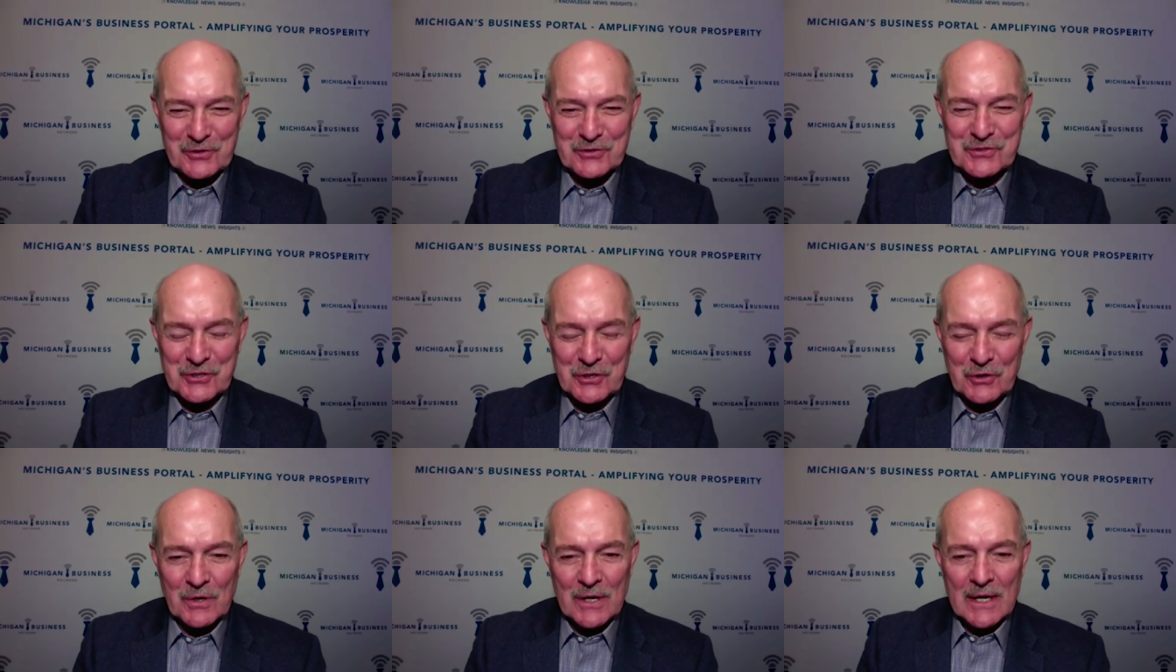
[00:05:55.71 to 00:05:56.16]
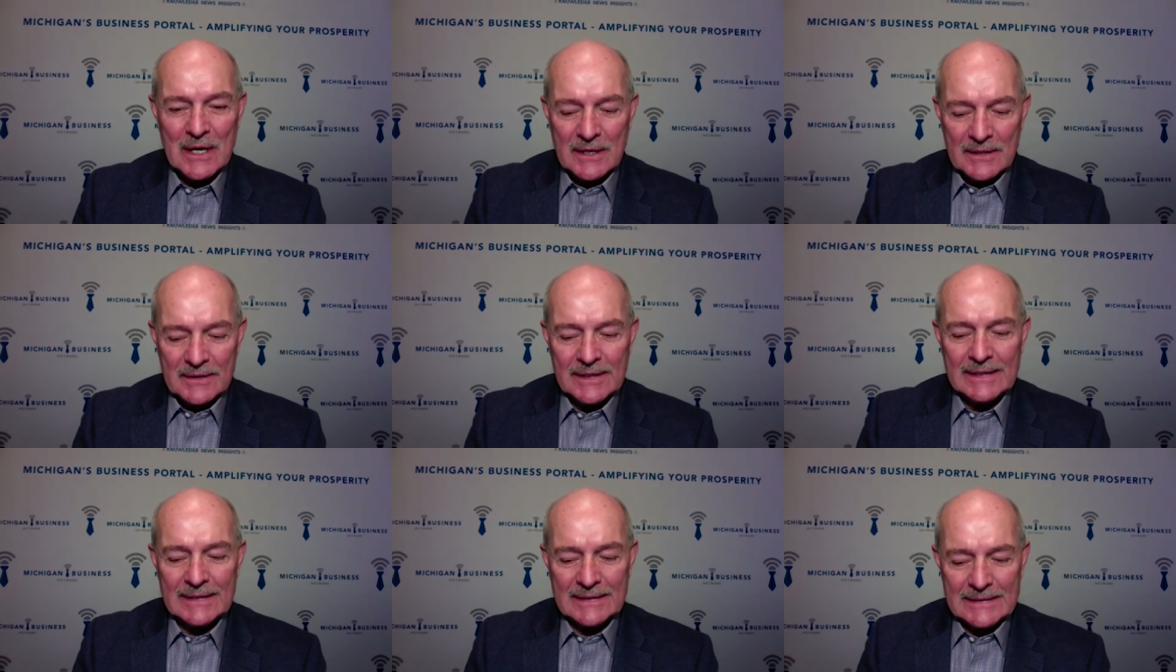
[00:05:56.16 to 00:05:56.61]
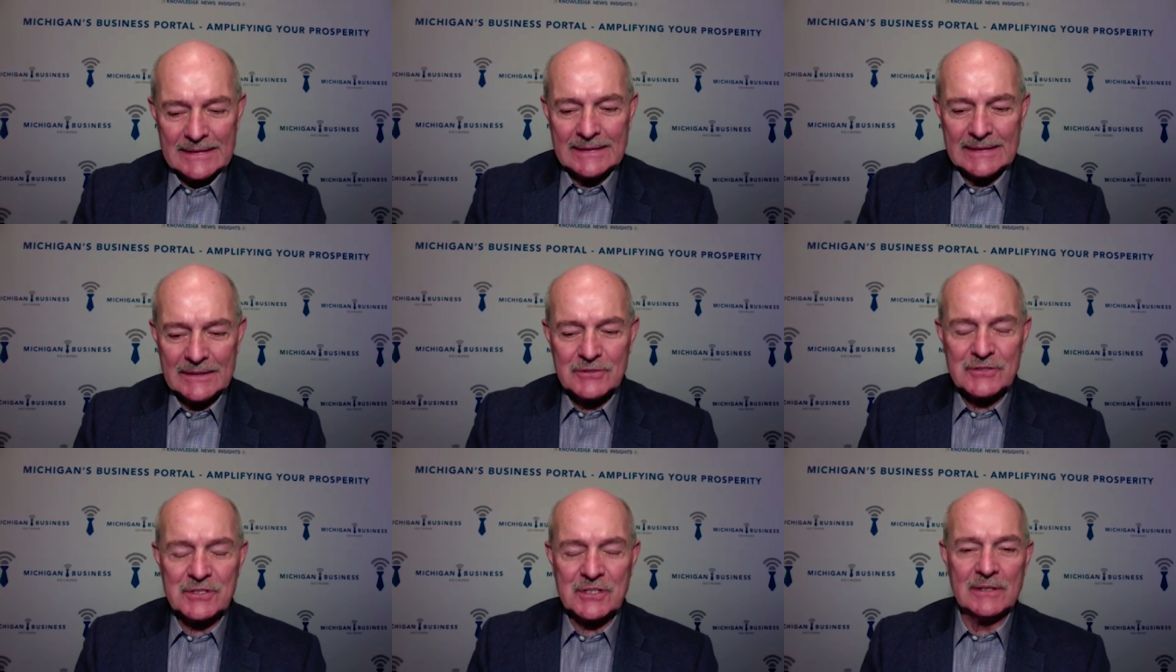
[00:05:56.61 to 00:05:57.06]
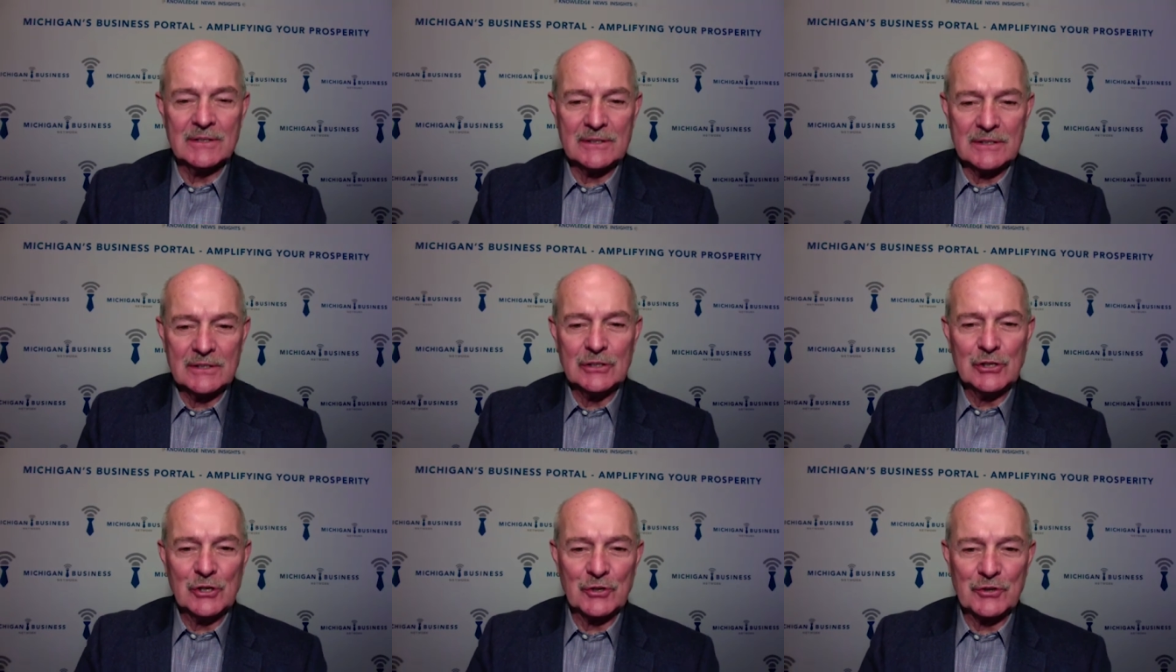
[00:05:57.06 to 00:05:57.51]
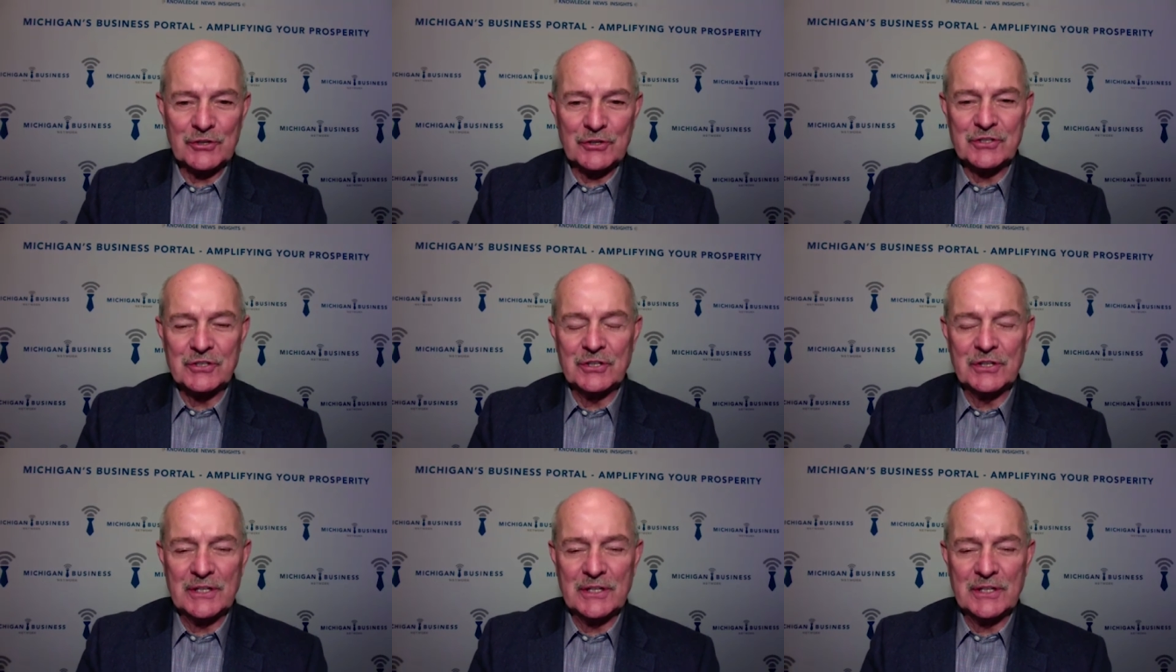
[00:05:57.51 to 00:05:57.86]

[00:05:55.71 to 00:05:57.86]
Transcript: So it, it's it, you know the,